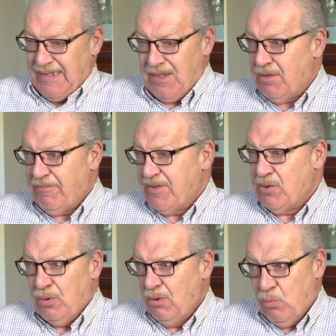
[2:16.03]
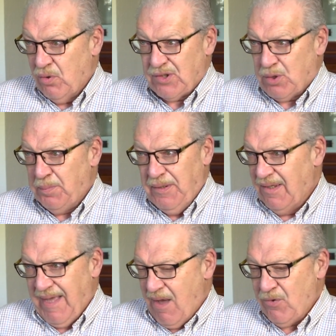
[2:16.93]
an individual who wants to
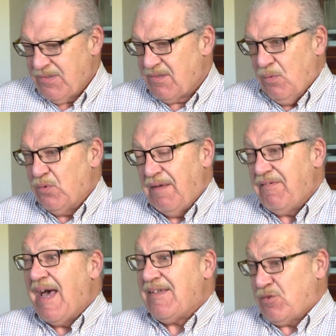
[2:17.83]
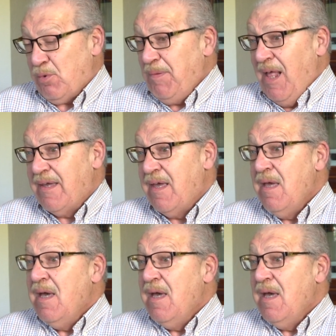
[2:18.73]
build a house or whatever, has to apply,